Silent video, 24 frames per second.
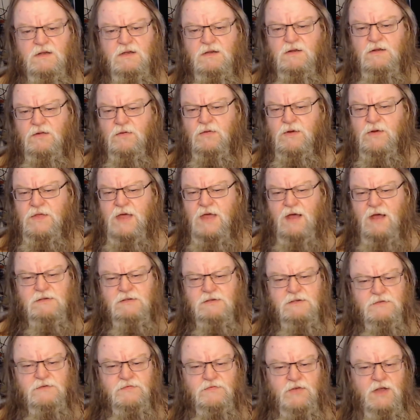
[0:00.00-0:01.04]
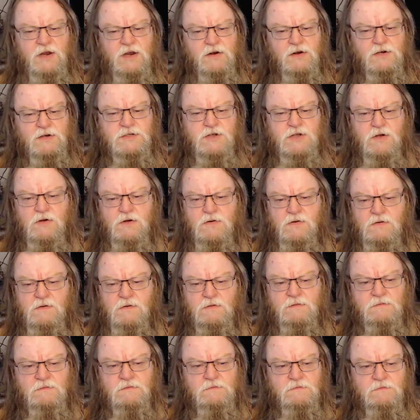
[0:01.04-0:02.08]
3,000 feet or so,
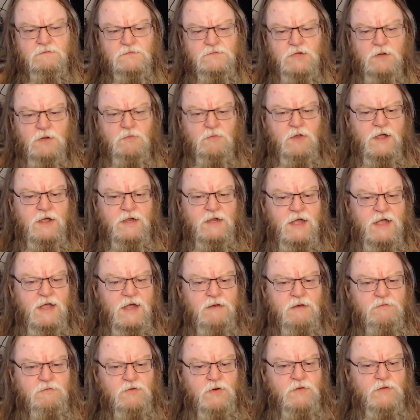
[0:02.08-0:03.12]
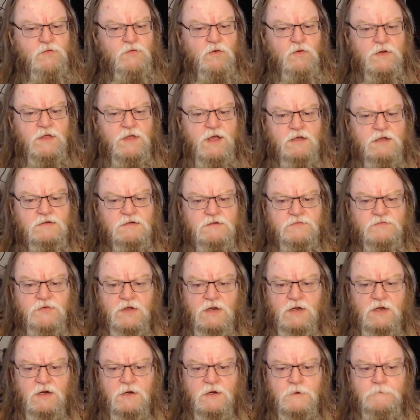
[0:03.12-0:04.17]
something like that, 4,000
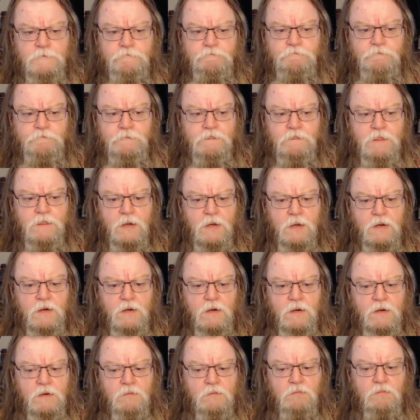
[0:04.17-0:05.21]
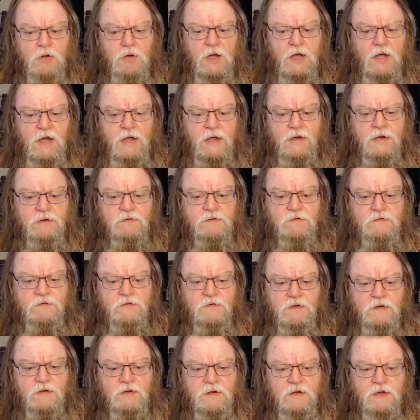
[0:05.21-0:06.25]
feet. But
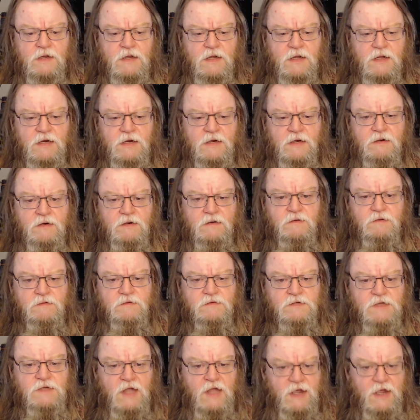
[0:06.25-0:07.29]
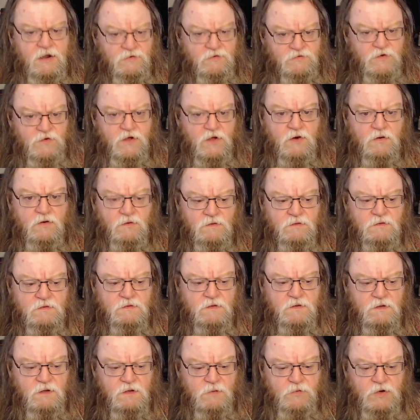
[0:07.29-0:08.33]
it's like a funnel.
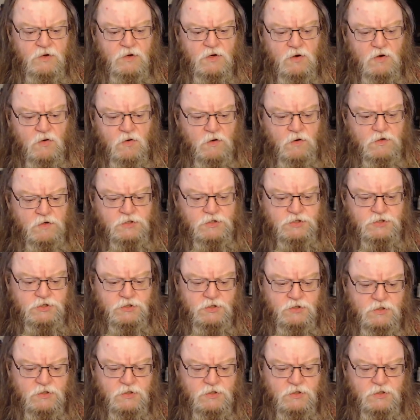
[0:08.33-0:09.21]
Columbia Gorge